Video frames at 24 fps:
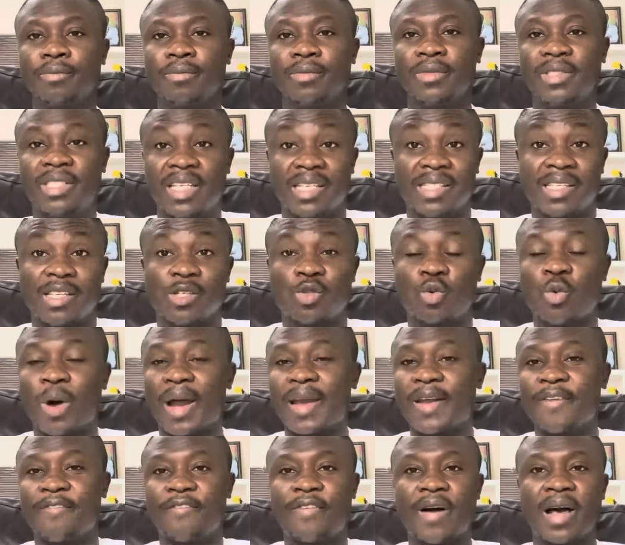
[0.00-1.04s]
This is what
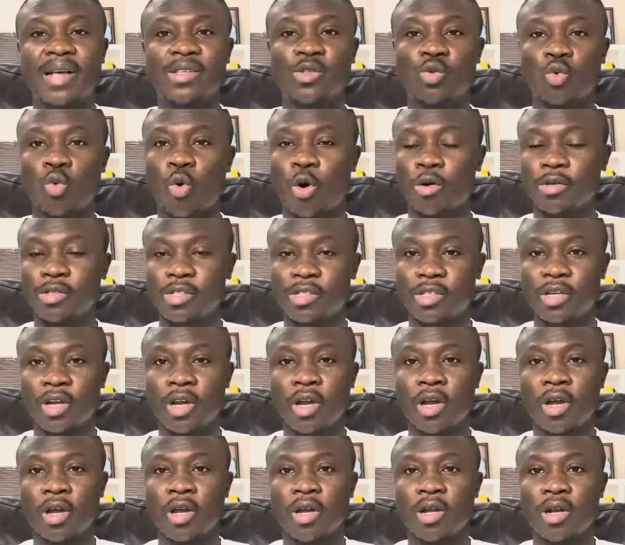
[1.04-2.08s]
the fans want.
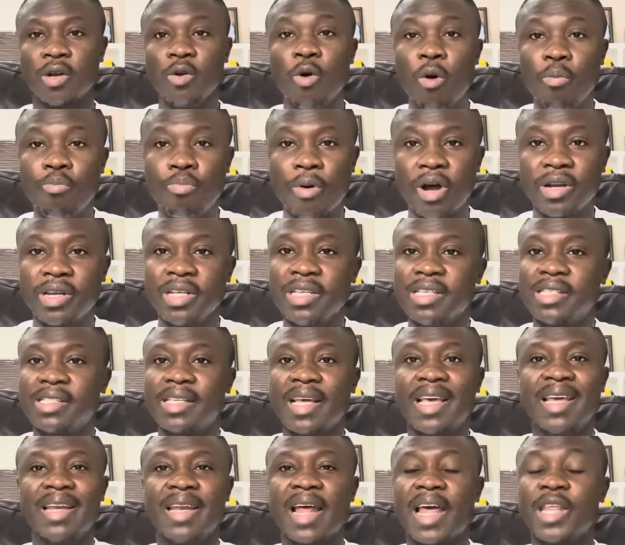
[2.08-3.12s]
Nobody is
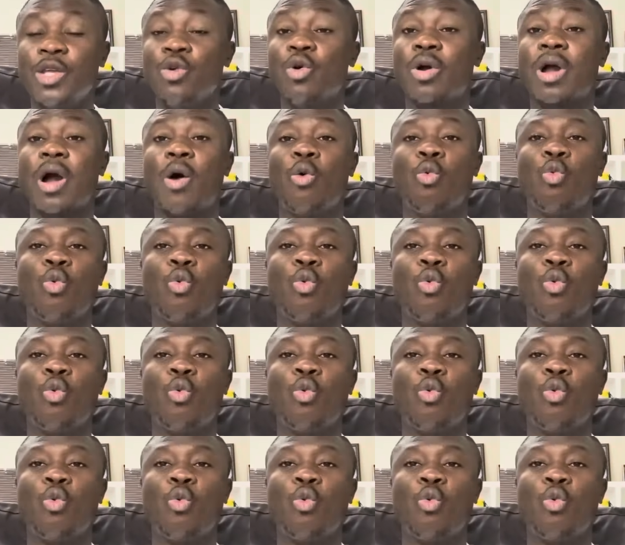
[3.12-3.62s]
saying that you can